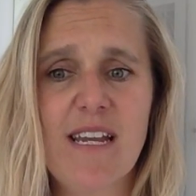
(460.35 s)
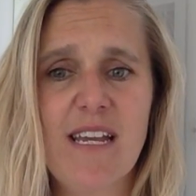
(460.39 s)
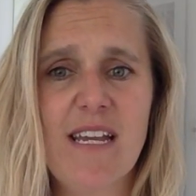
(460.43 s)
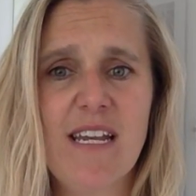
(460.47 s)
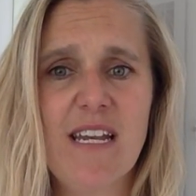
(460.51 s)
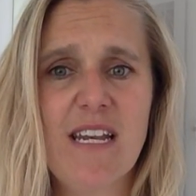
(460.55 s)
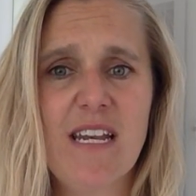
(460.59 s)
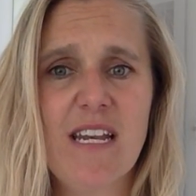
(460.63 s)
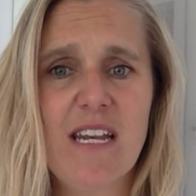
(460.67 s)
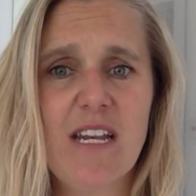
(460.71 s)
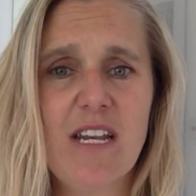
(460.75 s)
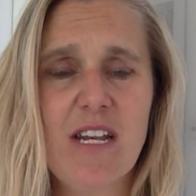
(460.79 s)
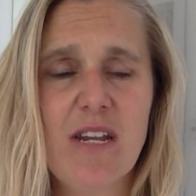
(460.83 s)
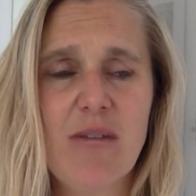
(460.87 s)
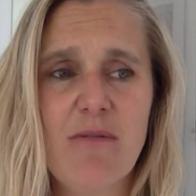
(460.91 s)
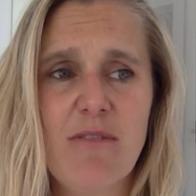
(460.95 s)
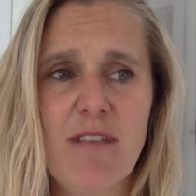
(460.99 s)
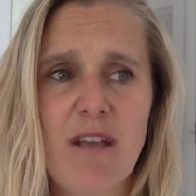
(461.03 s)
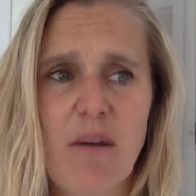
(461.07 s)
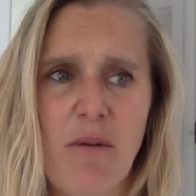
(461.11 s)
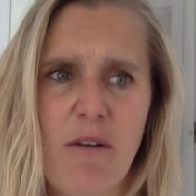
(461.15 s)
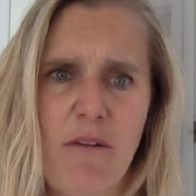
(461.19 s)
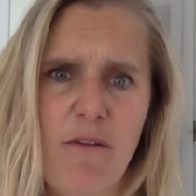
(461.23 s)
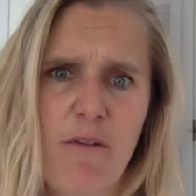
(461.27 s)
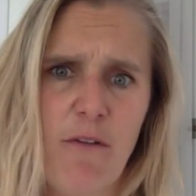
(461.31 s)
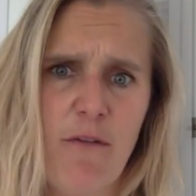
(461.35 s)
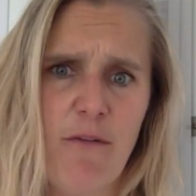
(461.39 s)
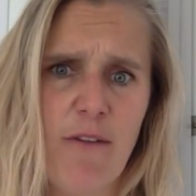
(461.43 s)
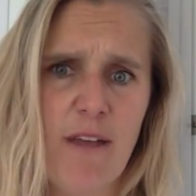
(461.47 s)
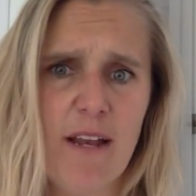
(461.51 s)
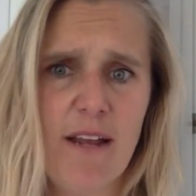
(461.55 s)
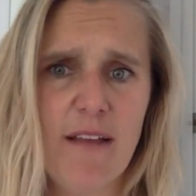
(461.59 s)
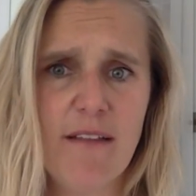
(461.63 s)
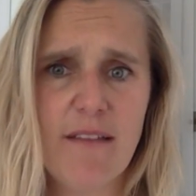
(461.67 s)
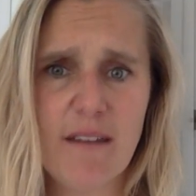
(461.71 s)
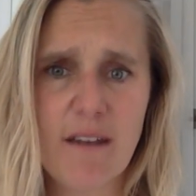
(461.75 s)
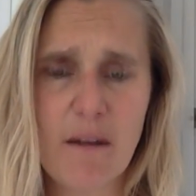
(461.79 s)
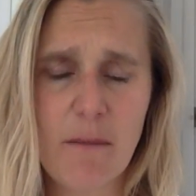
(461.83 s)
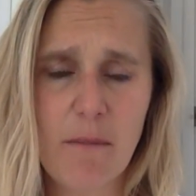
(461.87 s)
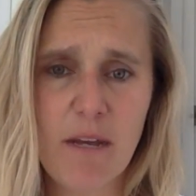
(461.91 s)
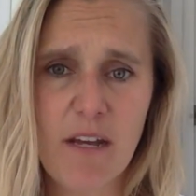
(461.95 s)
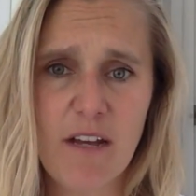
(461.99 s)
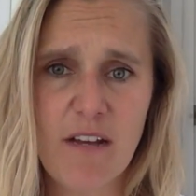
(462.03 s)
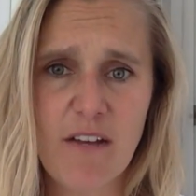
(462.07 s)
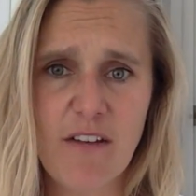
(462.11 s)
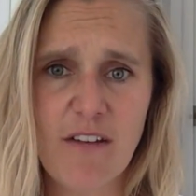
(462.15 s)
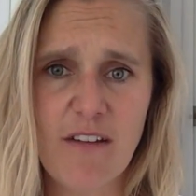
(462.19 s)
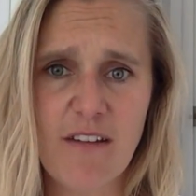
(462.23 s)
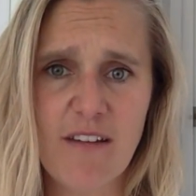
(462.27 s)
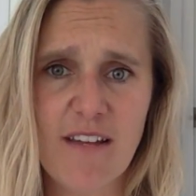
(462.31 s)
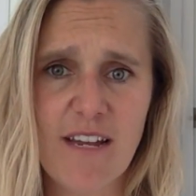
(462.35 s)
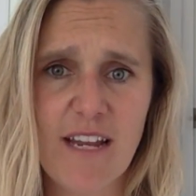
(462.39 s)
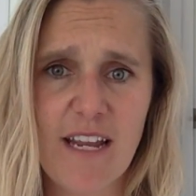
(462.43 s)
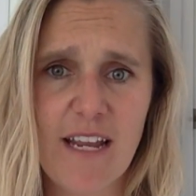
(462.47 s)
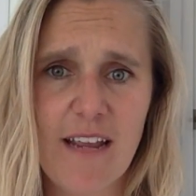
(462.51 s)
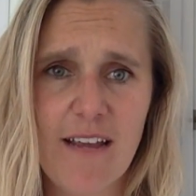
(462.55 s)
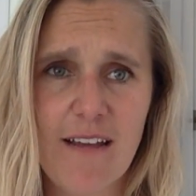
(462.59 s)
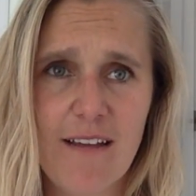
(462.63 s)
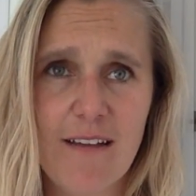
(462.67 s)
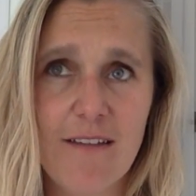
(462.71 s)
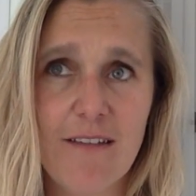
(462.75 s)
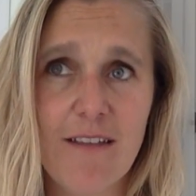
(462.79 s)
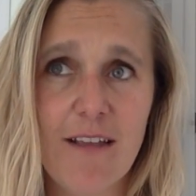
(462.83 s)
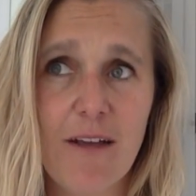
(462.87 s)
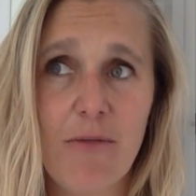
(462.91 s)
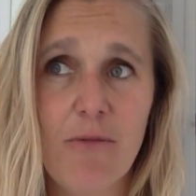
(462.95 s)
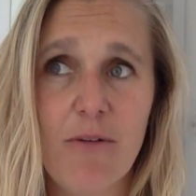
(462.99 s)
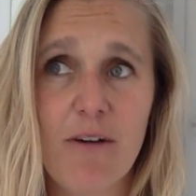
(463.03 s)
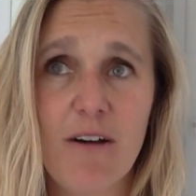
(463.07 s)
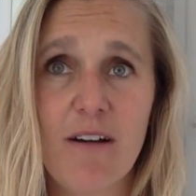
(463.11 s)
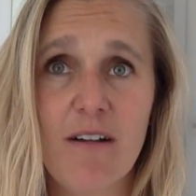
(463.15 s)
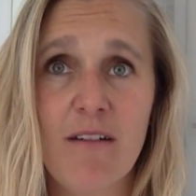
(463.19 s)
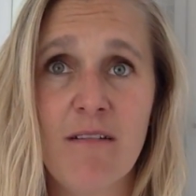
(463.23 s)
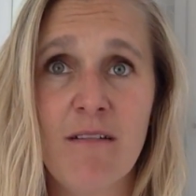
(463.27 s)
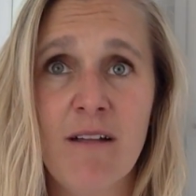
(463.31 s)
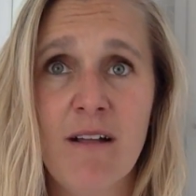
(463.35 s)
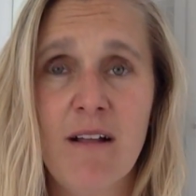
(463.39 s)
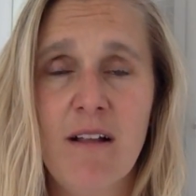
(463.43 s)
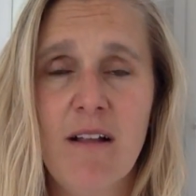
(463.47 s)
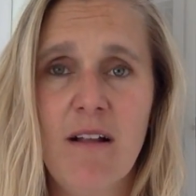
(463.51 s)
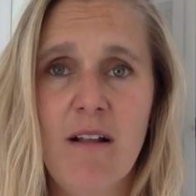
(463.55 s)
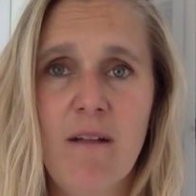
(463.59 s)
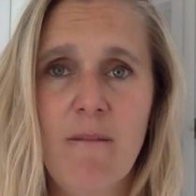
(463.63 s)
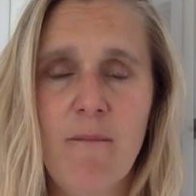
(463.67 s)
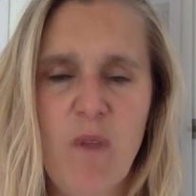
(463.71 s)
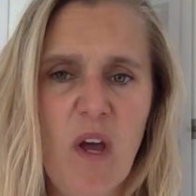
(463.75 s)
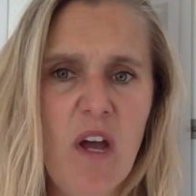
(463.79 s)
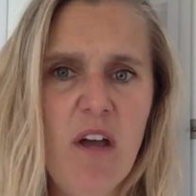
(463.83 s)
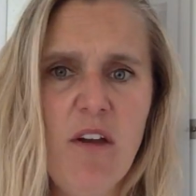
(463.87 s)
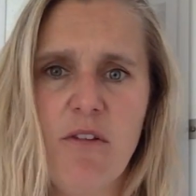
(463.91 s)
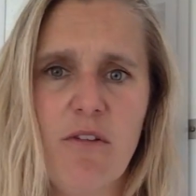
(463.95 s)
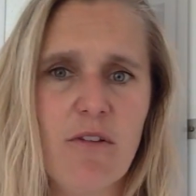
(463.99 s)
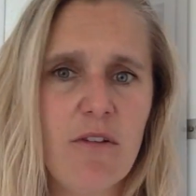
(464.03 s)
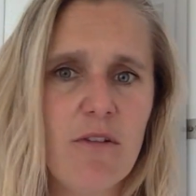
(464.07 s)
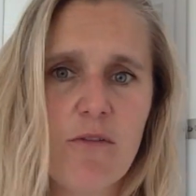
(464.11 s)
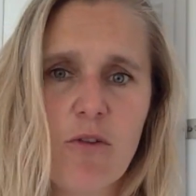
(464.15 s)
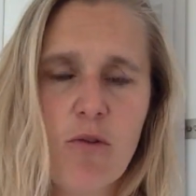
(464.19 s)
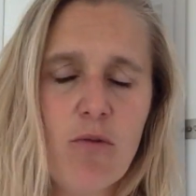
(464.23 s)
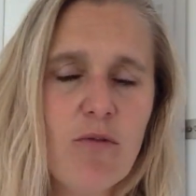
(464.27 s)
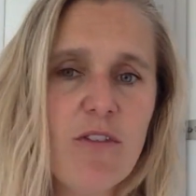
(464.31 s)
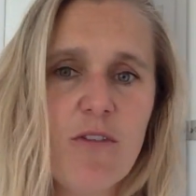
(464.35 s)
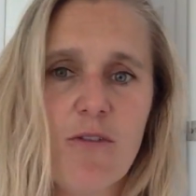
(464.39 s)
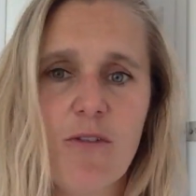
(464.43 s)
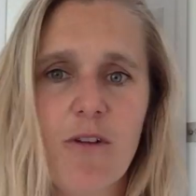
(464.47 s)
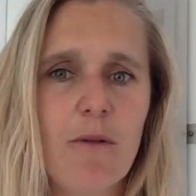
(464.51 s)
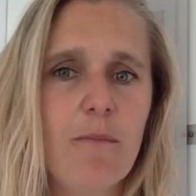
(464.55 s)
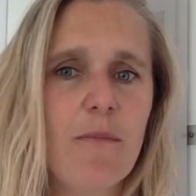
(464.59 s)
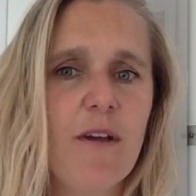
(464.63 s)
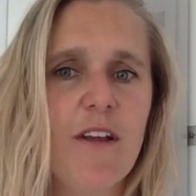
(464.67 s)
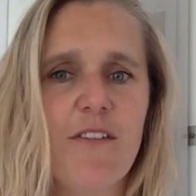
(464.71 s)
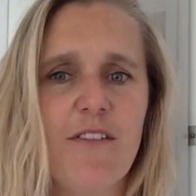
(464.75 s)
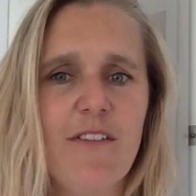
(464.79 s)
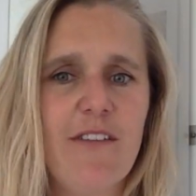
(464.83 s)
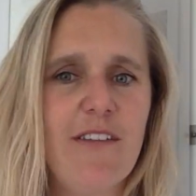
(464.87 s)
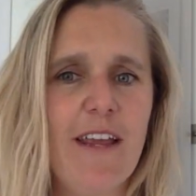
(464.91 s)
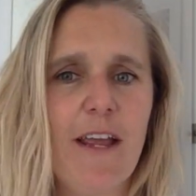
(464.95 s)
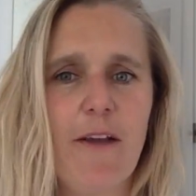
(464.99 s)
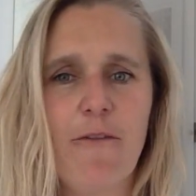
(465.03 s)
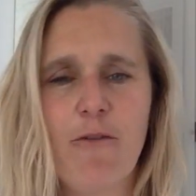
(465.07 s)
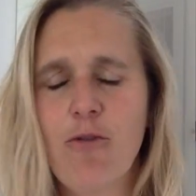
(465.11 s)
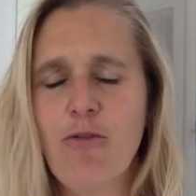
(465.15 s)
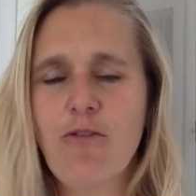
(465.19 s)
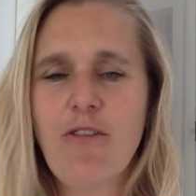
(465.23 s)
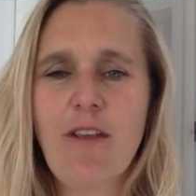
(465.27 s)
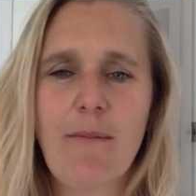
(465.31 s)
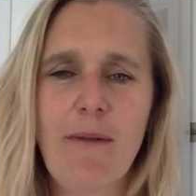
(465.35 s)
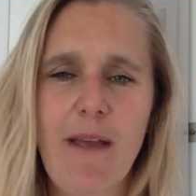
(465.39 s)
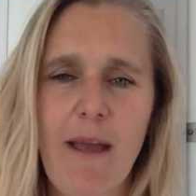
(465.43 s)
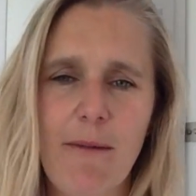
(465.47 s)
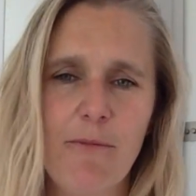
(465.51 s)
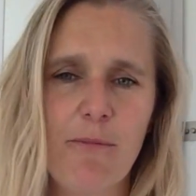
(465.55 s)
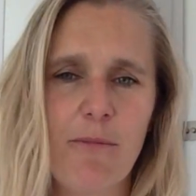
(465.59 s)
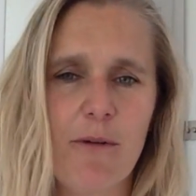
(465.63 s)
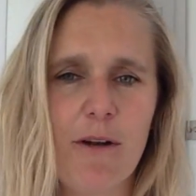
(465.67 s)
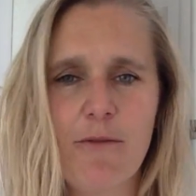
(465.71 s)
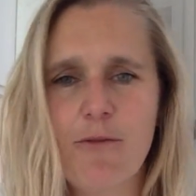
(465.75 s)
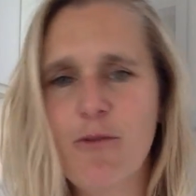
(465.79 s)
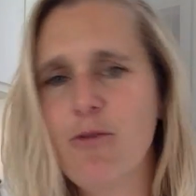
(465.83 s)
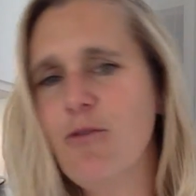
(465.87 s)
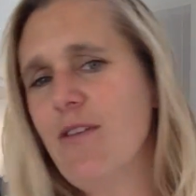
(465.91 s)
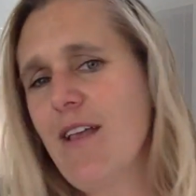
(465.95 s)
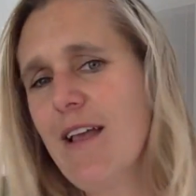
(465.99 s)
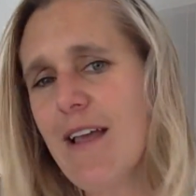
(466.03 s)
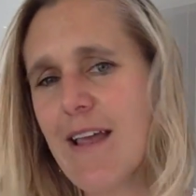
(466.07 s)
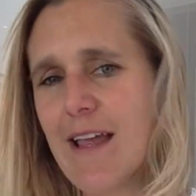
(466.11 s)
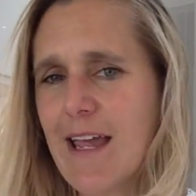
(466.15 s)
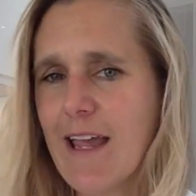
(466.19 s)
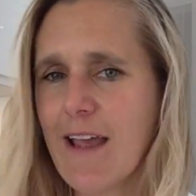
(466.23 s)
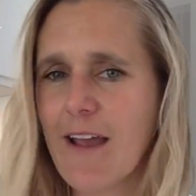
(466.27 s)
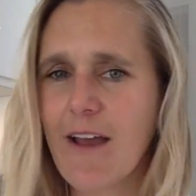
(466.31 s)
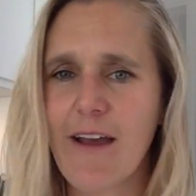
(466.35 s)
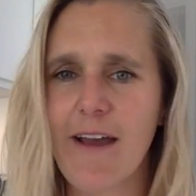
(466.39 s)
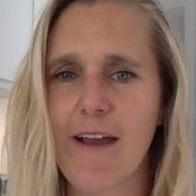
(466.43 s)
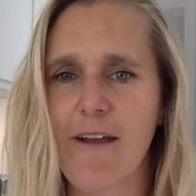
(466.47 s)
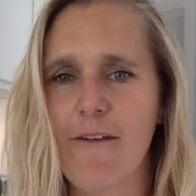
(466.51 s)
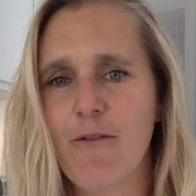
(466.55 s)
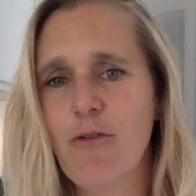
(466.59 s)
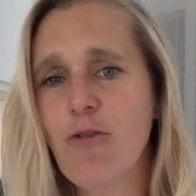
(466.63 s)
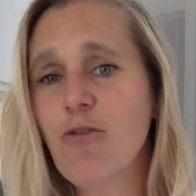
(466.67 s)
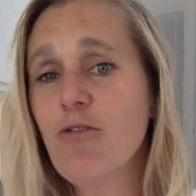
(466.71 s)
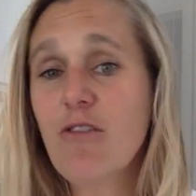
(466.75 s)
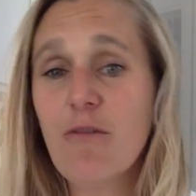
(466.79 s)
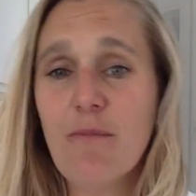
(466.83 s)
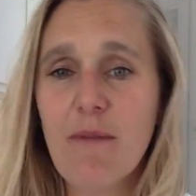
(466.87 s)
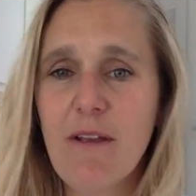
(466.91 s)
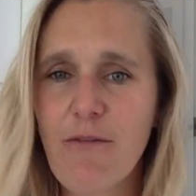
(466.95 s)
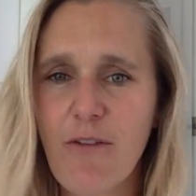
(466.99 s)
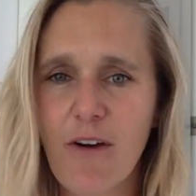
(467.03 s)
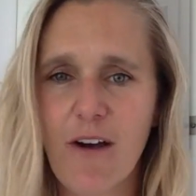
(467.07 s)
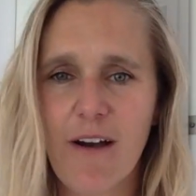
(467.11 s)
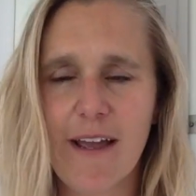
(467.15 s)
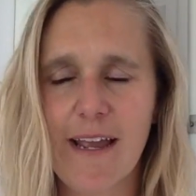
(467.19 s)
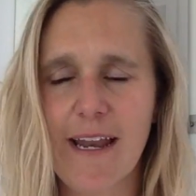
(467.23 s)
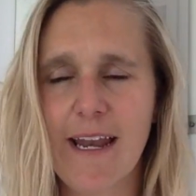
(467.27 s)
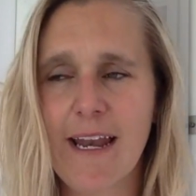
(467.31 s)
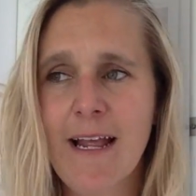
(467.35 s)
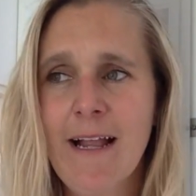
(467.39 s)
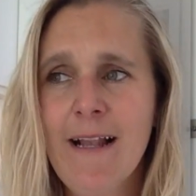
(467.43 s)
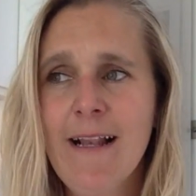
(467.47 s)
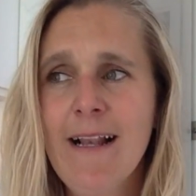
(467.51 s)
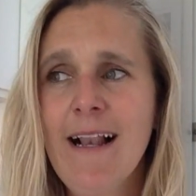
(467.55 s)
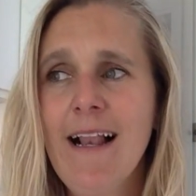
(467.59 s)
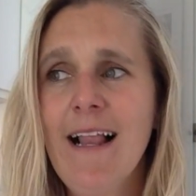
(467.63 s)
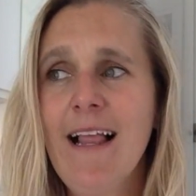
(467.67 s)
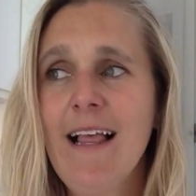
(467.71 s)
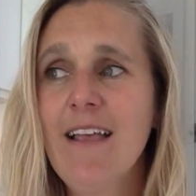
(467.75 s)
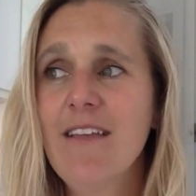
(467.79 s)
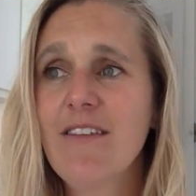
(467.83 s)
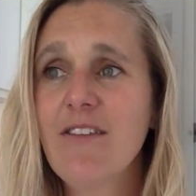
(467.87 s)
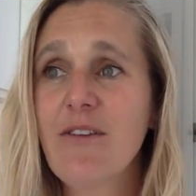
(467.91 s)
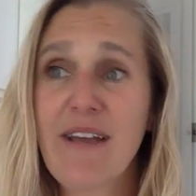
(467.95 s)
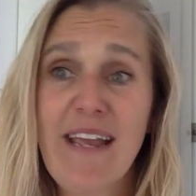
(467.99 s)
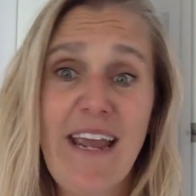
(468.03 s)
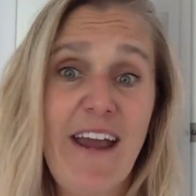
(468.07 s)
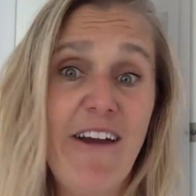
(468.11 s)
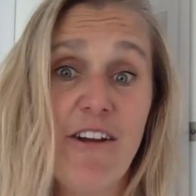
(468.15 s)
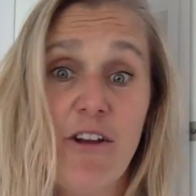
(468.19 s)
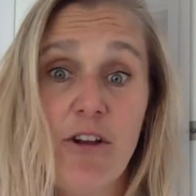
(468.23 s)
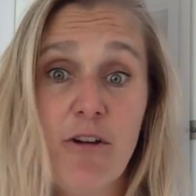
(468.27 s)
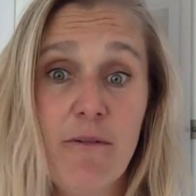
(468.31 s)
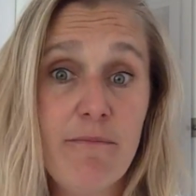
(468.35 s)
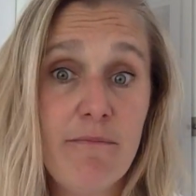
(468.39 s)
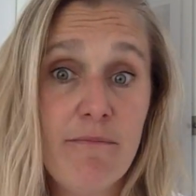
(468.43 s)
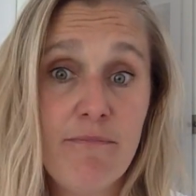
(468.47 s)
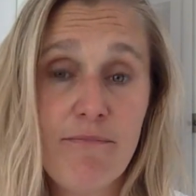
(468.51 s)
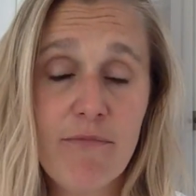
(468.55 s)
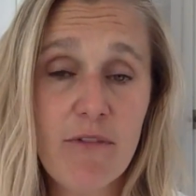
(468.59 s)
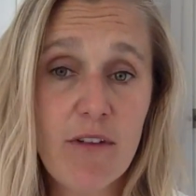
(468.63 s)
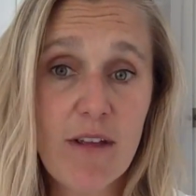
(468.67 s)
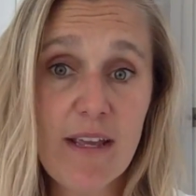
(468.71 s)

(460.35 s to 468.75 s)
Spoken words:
And she was like, well, if you feel it's an emergency. I was like, well, no, of course it's not an emergency. Of course I'm capable. Of course I can keep going. Of course it'll be fine. So I carried on.